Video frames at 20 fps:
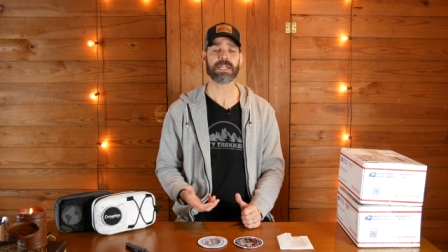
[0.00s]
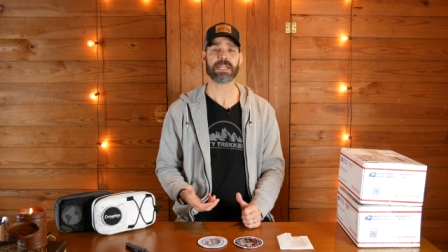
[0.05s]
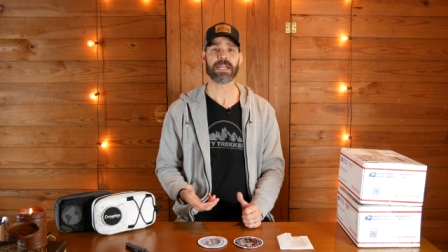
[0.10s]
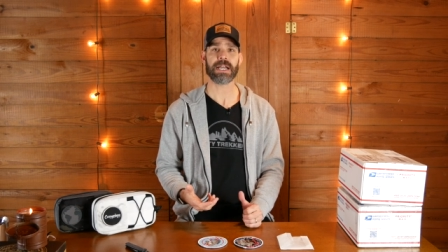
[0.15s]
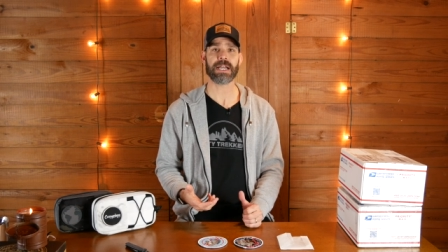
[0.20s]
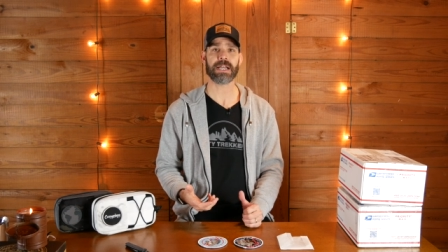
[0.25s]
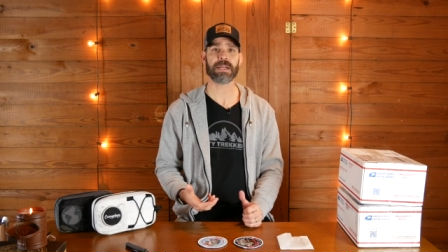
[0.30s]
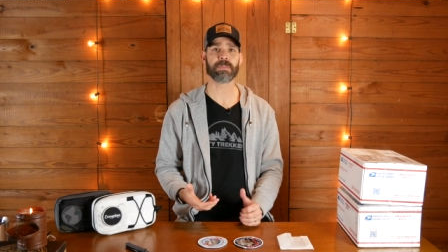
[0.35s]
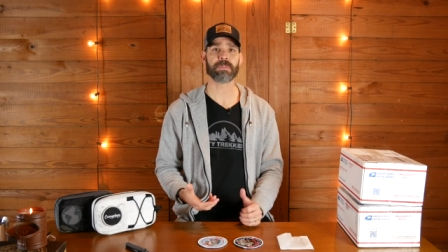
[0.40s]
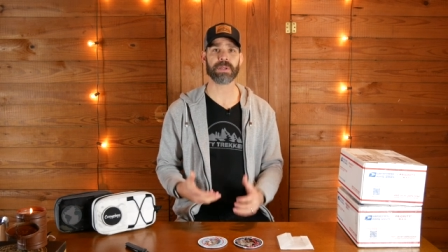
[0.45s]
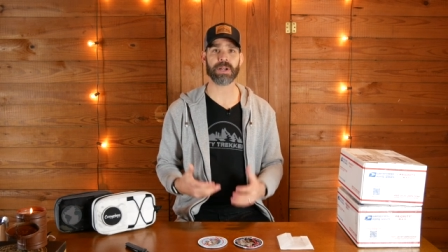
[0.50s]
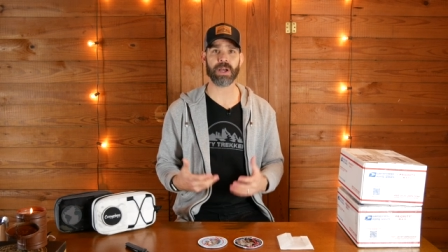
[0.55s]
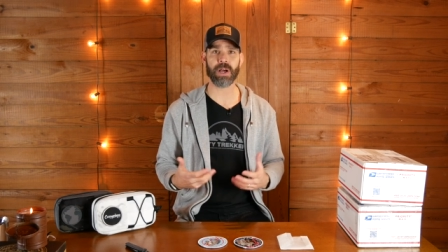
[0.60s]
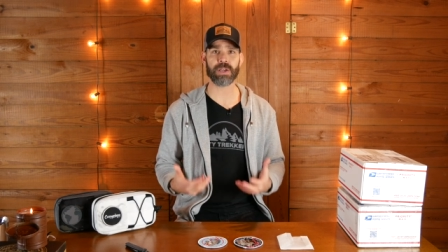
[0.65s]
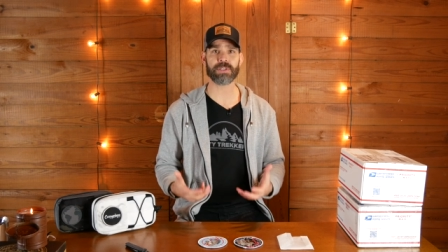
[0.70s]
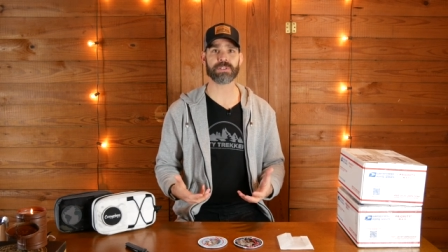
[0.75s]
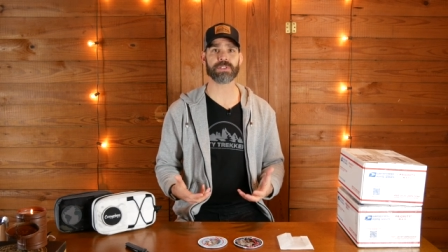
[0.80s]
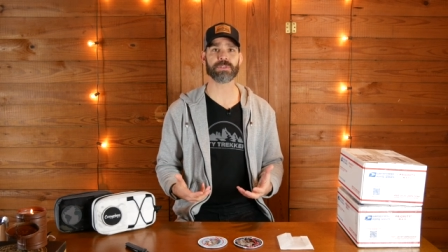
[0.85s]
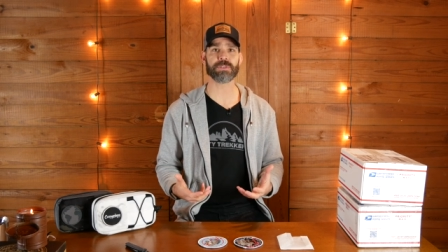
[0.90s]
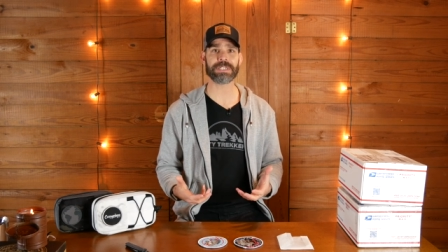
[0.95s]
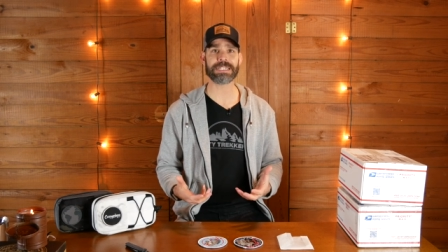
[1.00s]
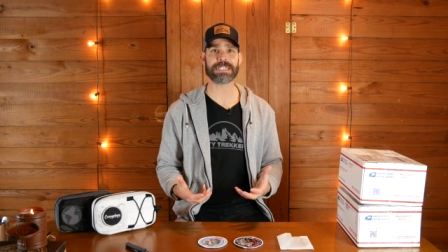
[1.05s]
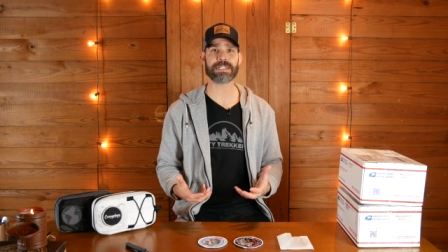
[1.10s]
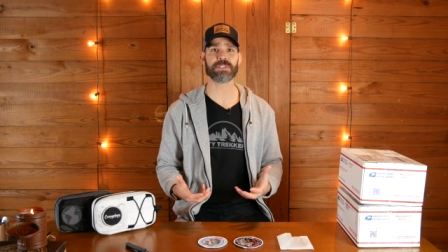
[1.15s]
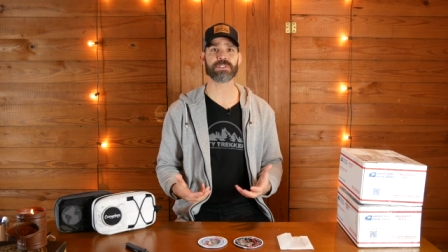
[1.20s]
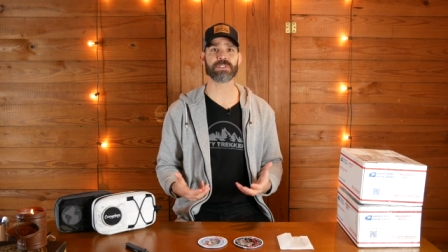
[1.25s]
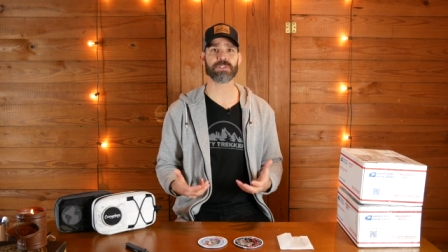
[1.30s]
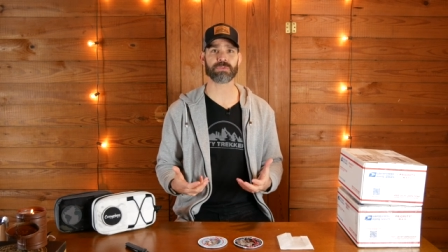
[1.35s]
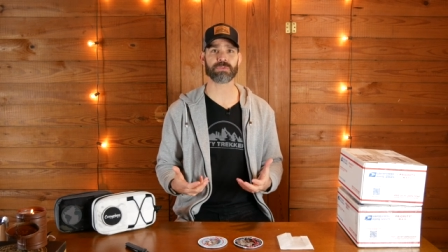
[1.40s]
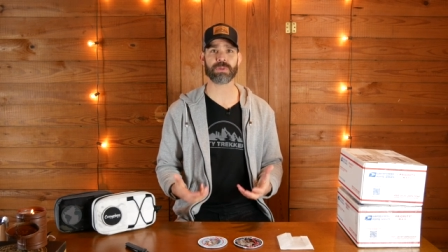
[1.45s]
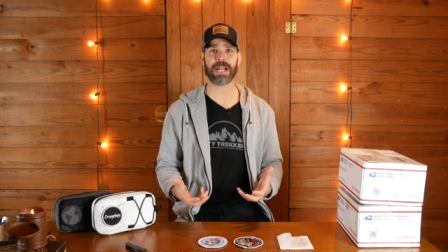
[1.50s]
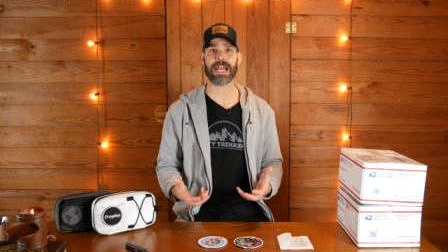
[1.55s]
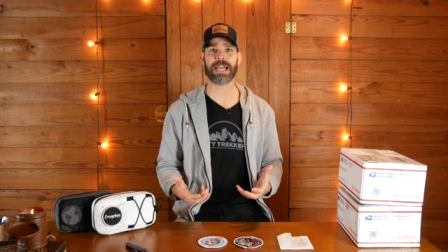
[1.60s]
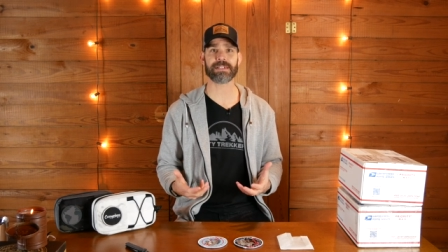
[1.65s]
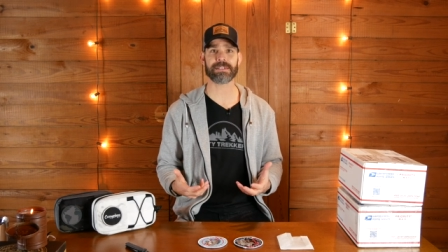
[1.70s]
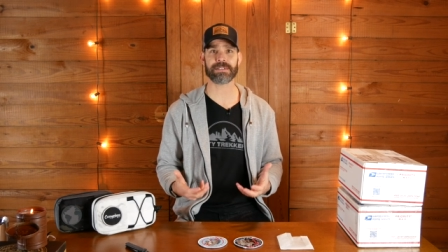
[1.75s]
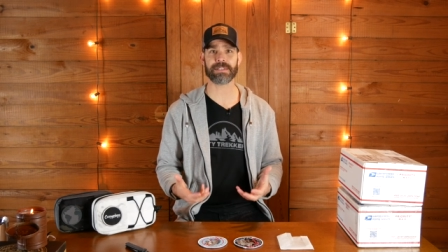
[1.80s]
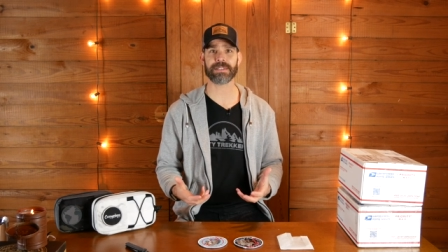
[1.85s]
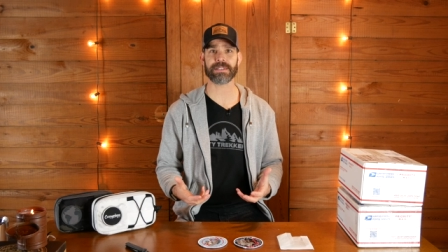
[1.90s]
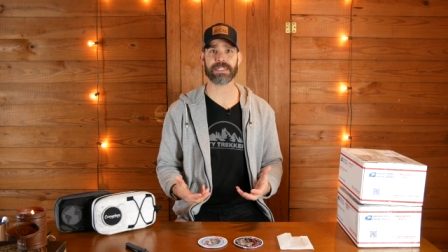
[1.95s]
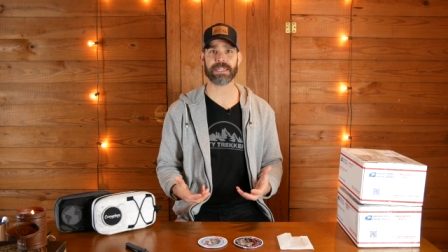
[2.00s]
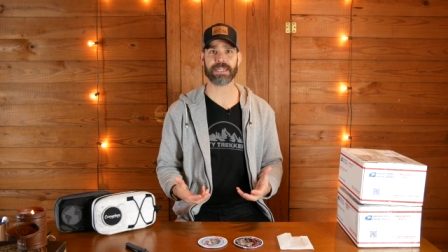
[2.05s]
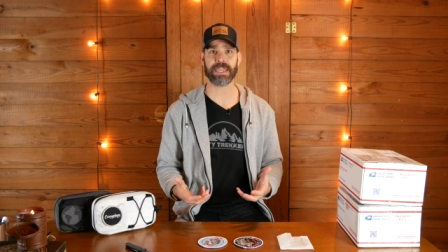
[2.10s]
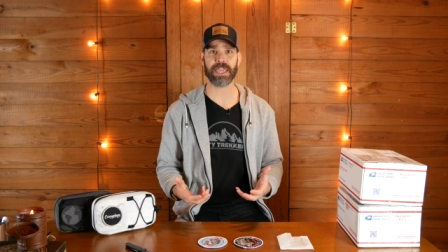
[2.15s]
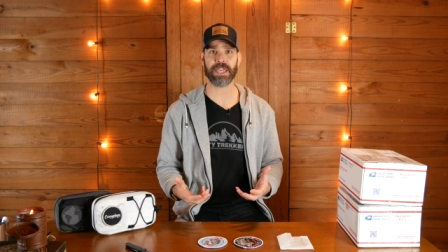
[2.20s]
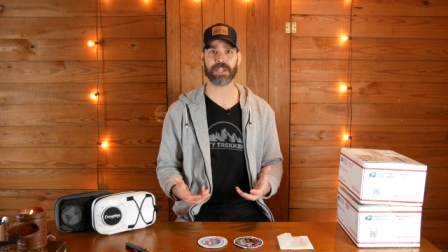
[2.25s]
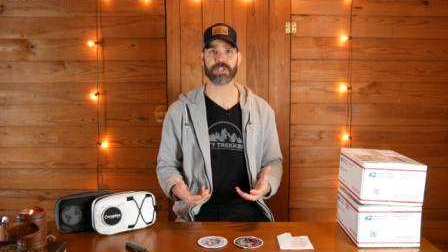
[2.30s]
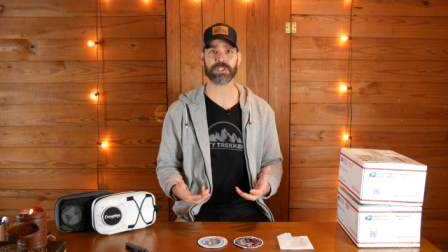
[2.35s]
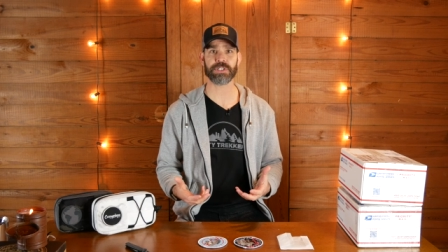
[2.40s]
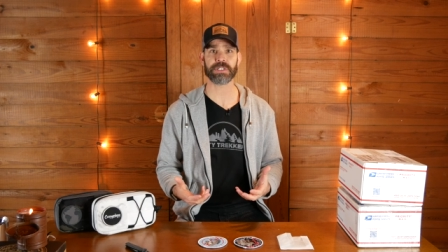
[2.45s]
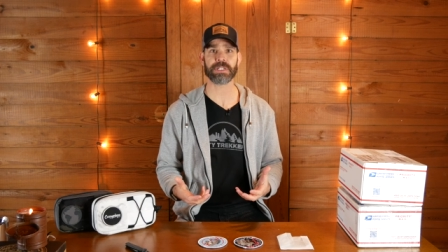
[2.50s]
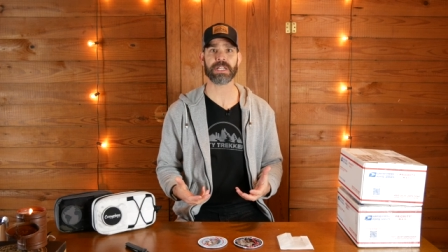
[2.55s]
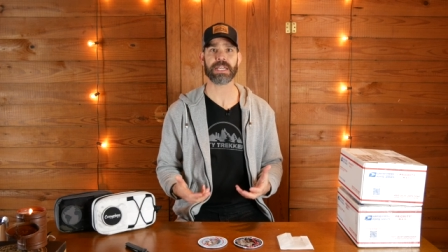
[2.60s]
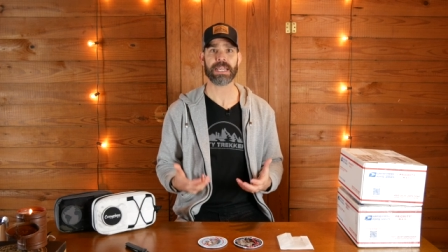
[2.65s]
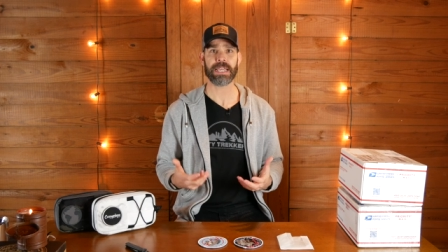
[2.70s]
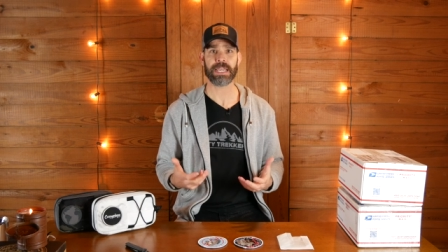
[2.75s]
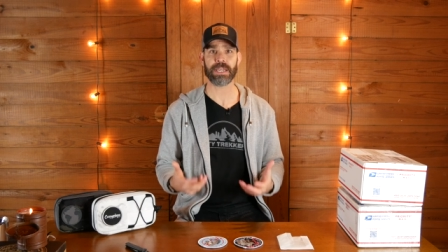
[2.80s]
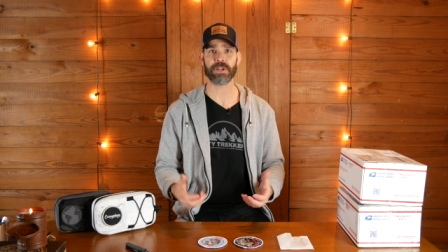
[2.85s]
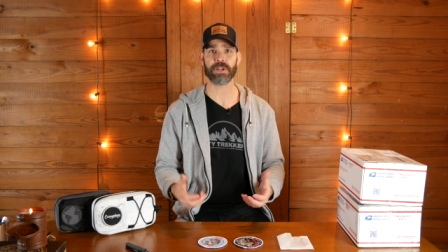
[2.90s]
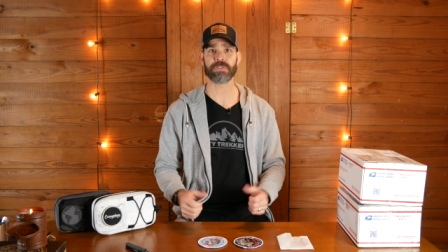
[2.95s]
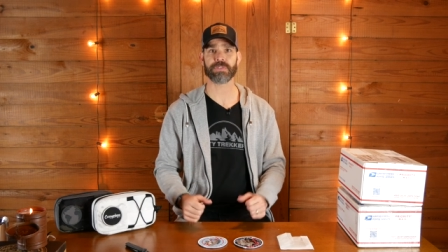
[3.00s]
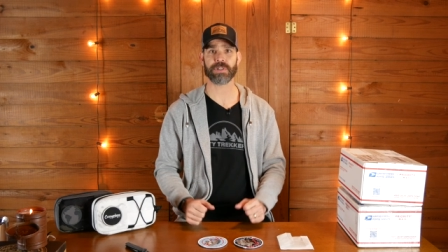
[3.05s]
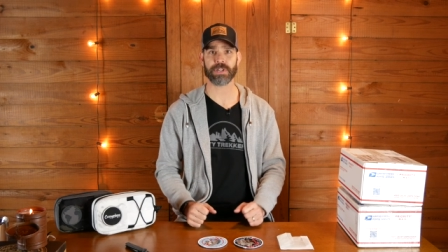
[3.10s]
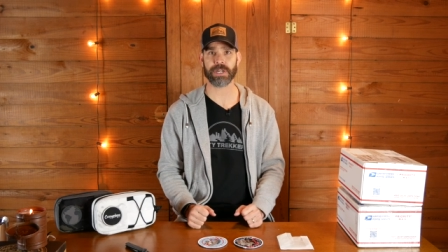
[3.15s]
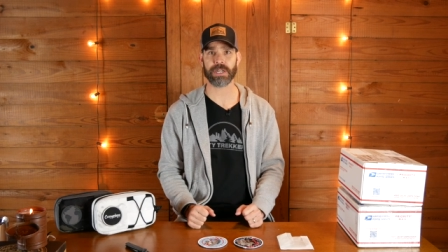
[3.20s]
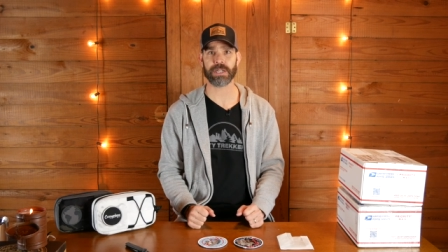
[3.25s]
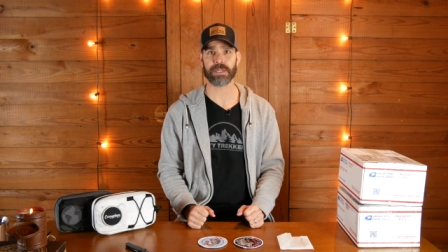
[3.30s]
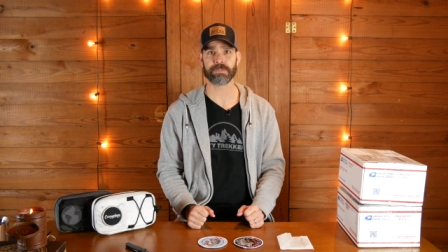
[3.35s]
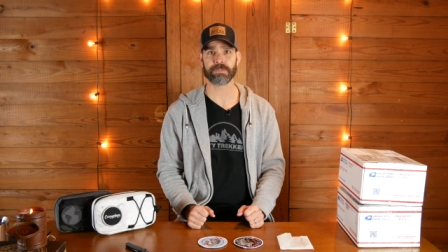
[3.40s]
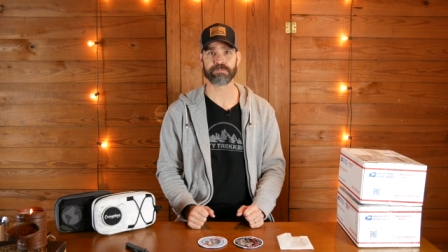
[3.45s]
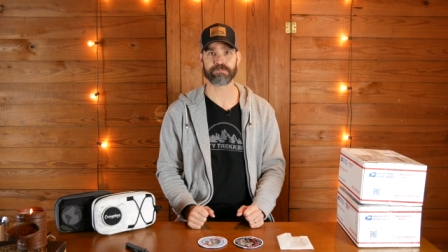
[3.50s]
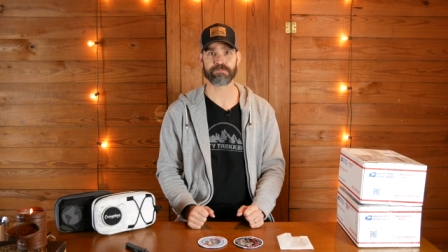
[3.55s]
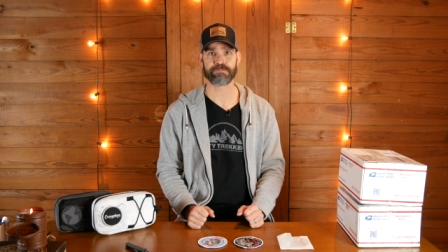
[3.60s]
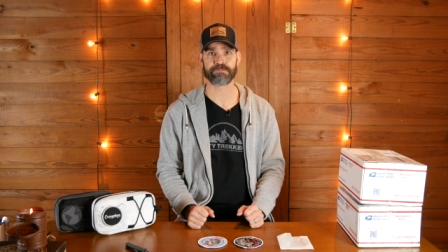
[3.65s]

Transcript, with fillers: uh, but also needed to rise to the occasion and overcome.